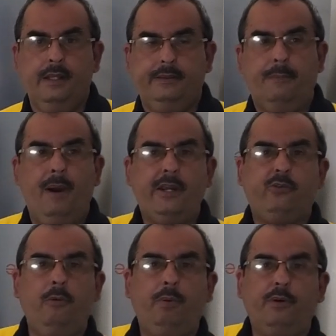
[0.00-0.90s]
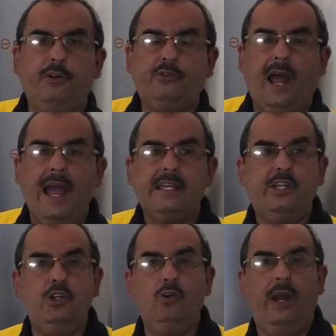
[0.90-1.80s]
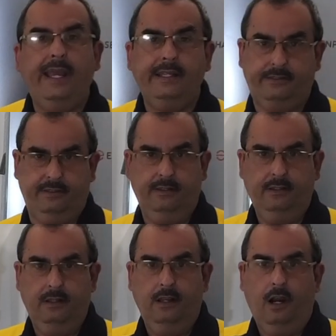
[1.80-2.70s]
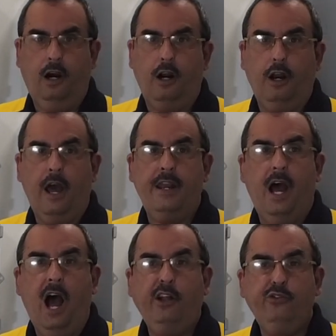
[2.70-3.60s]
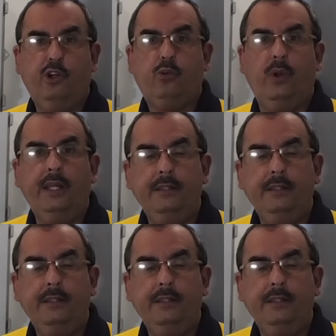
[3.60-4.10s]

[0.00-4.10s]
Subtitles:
The microinverters IQ8 are an on the grid